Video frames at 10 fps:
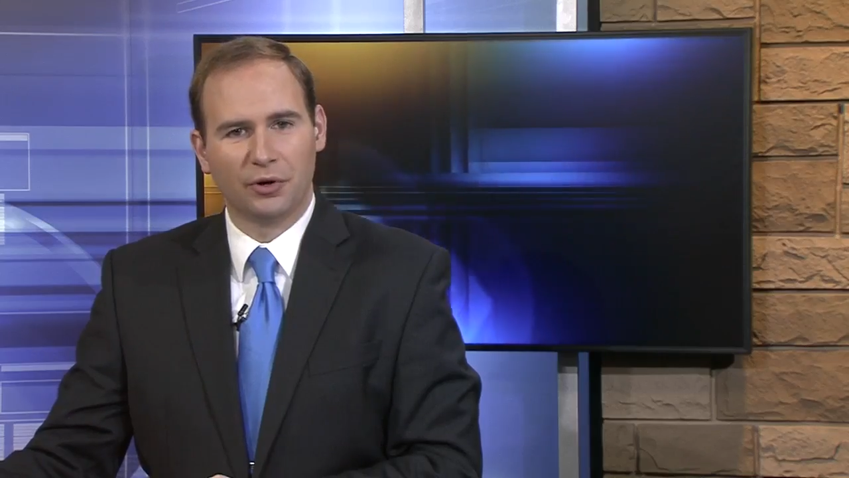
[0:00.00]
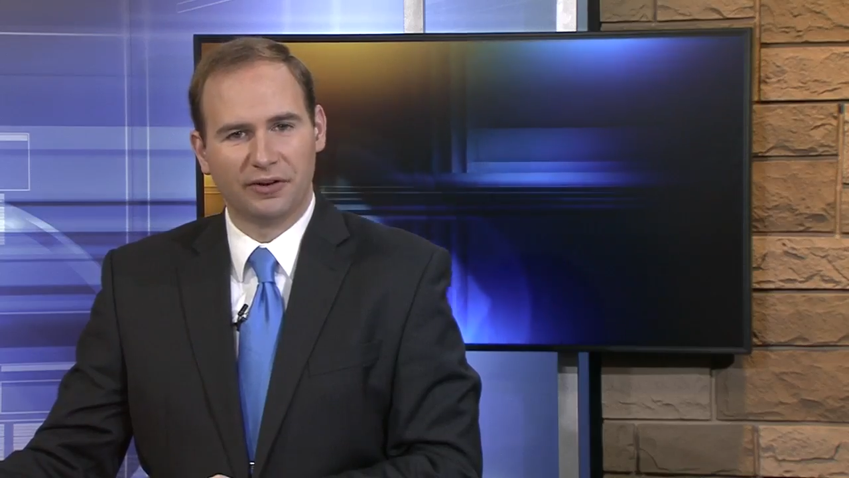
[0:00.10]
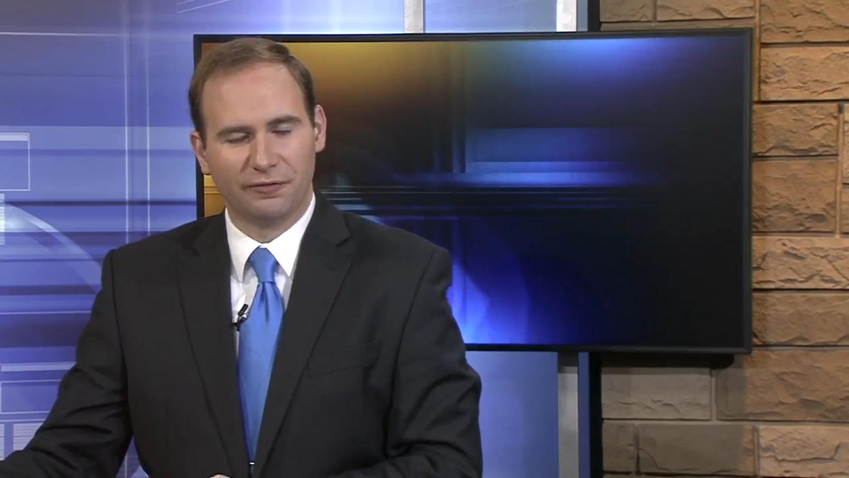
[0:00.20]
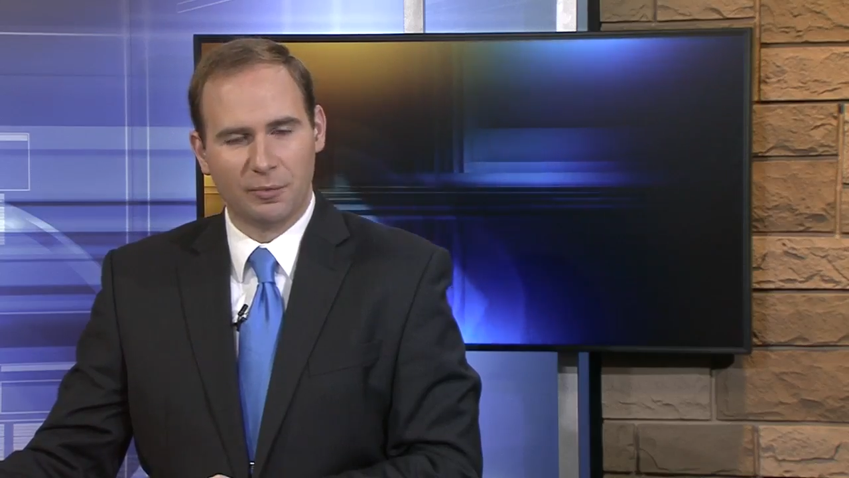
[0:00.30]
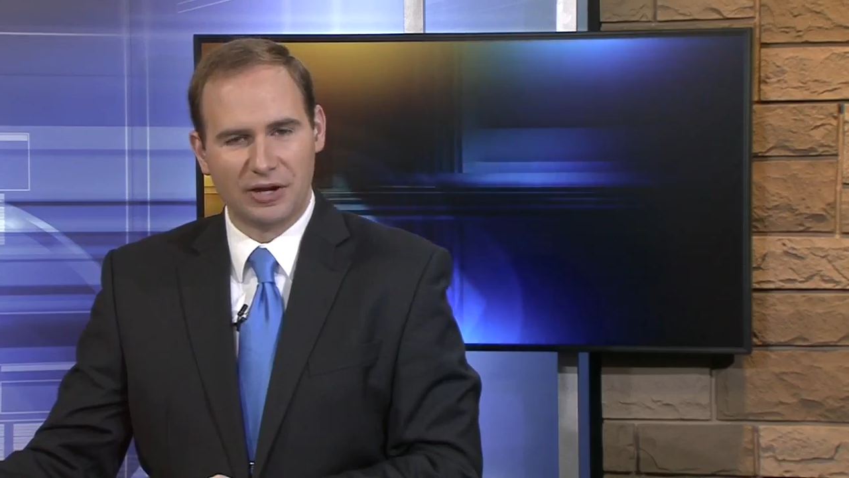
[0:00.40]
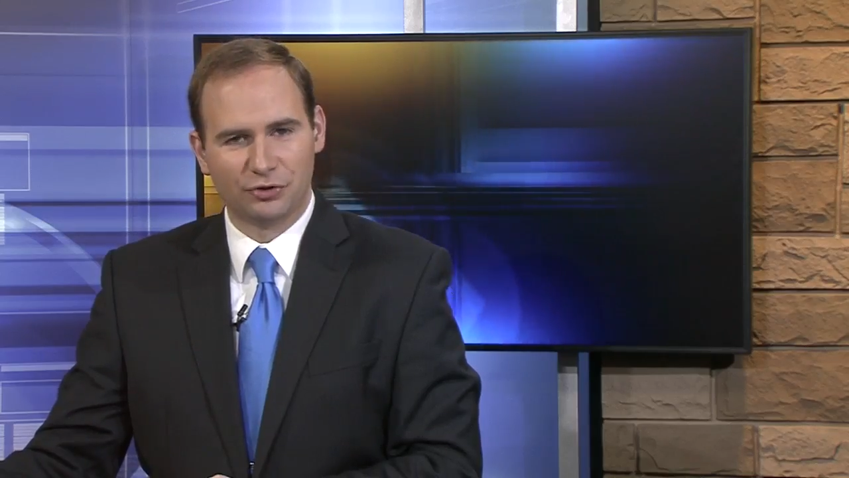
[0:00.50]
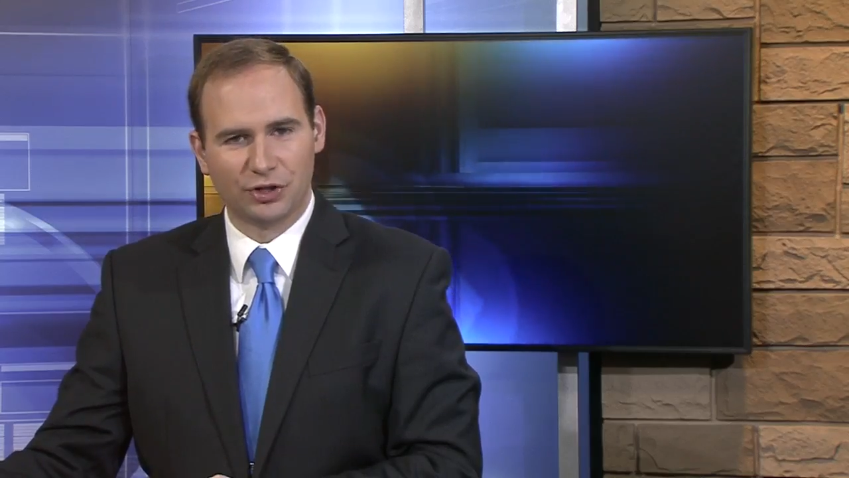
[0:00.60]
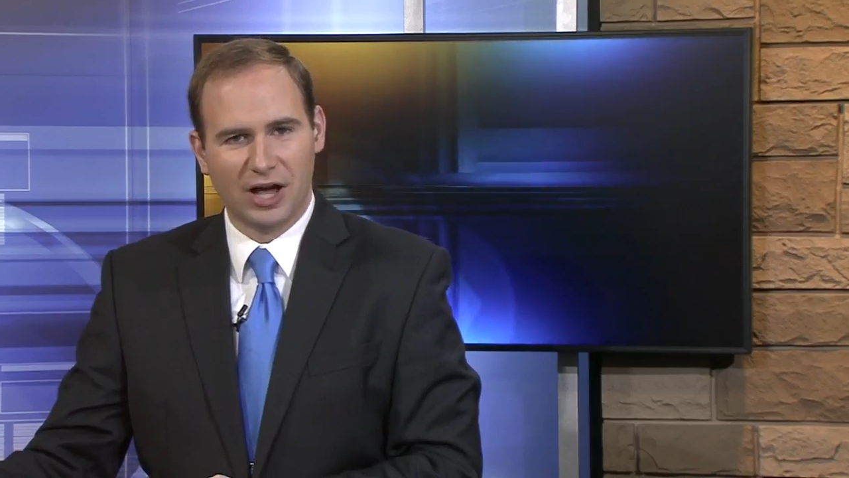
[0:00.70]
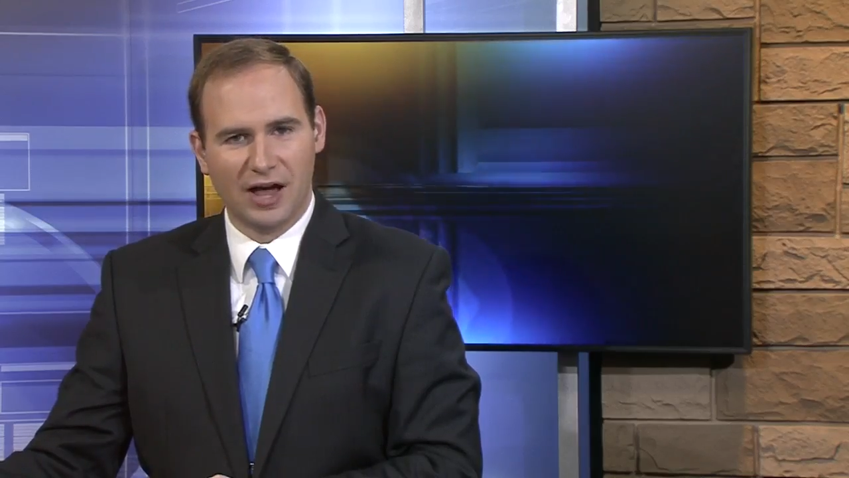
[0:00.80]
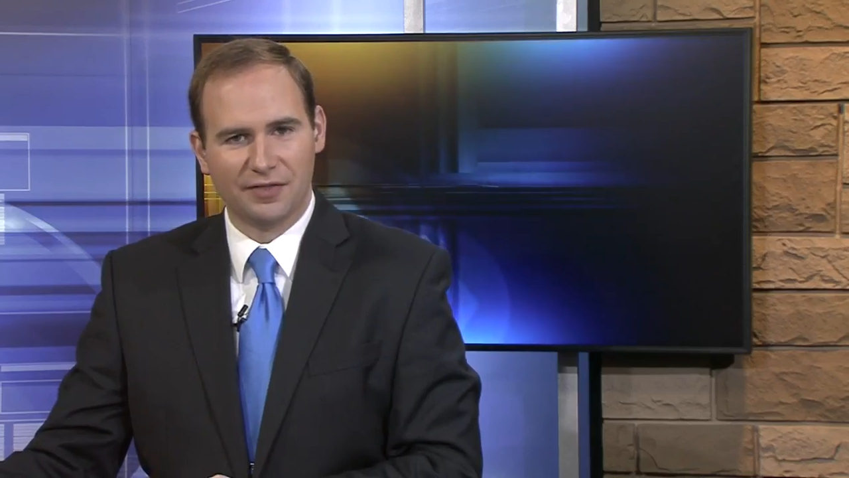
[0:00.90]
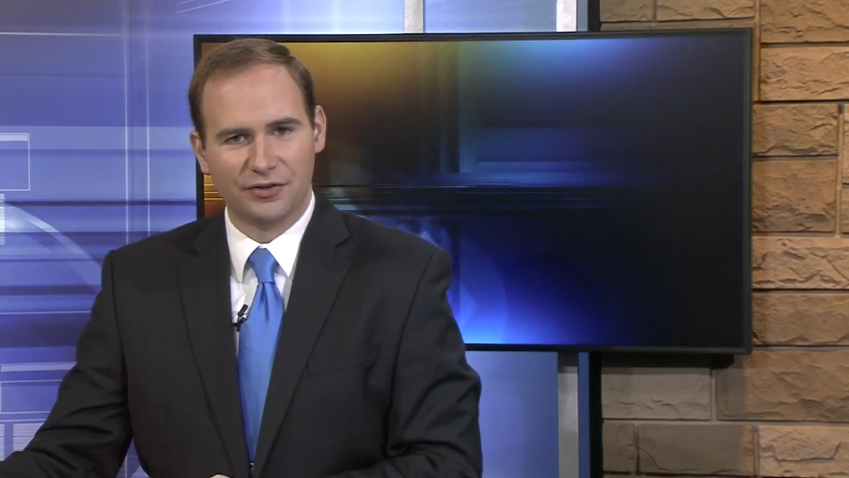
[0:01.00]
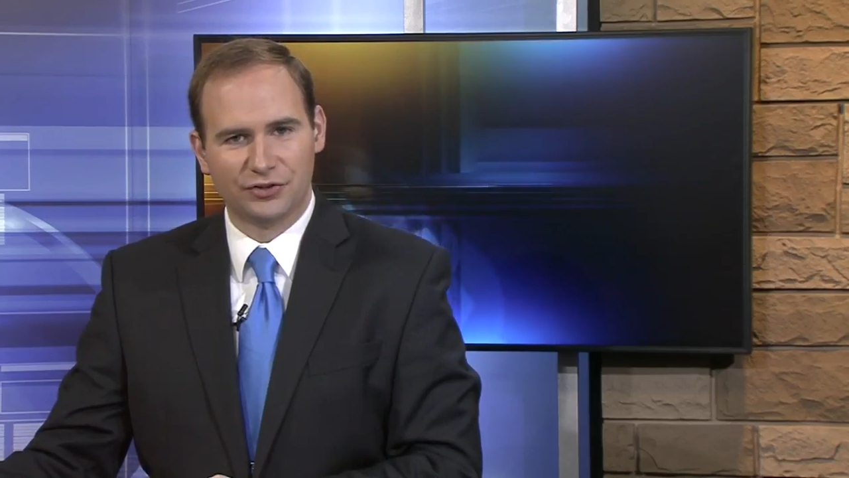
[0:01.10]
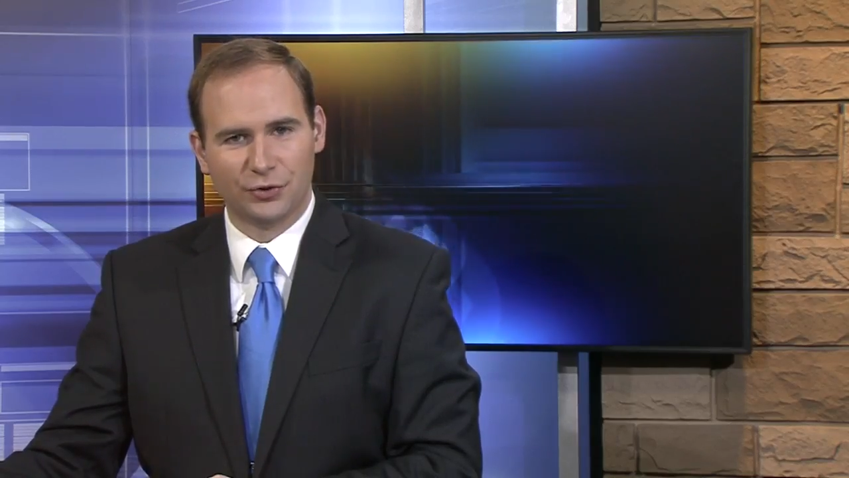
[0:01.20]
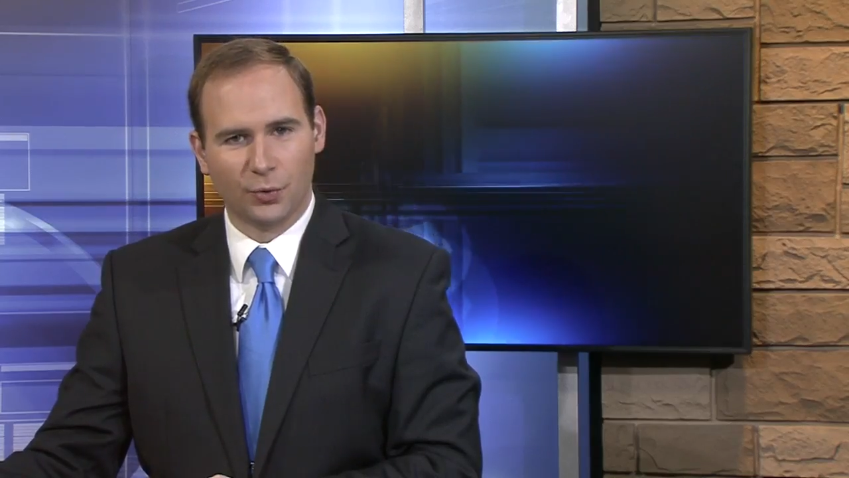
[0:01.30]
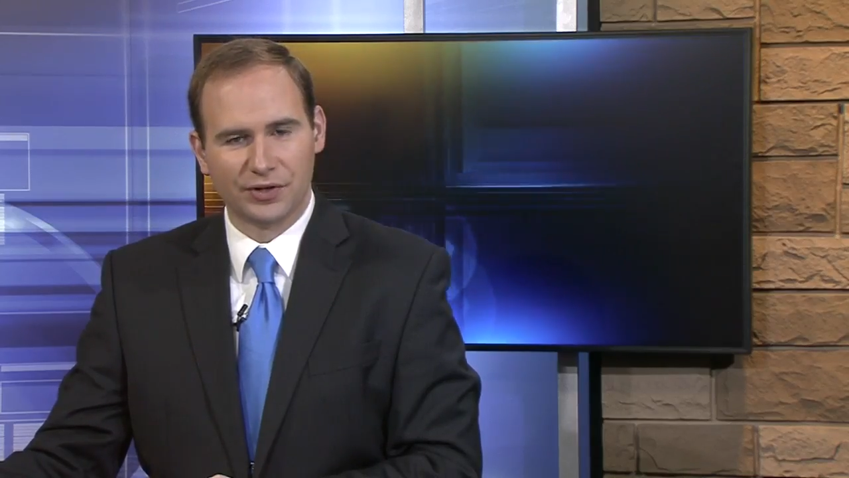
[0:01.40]
information on this
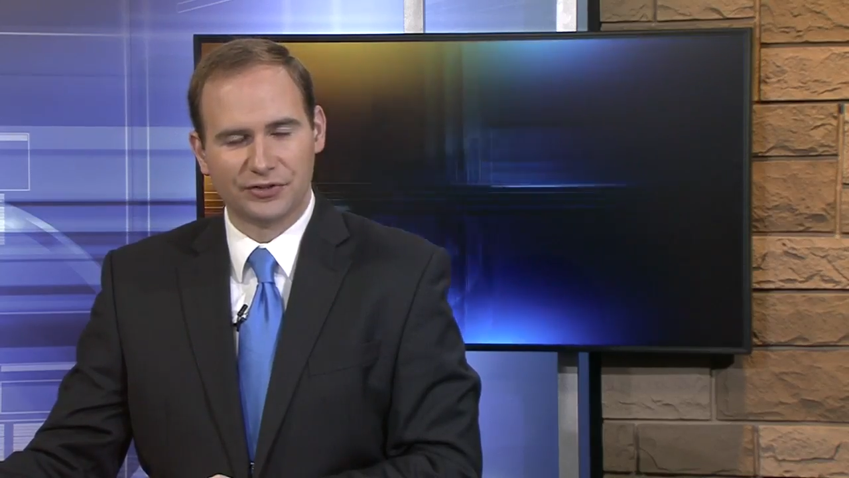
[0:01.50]
story.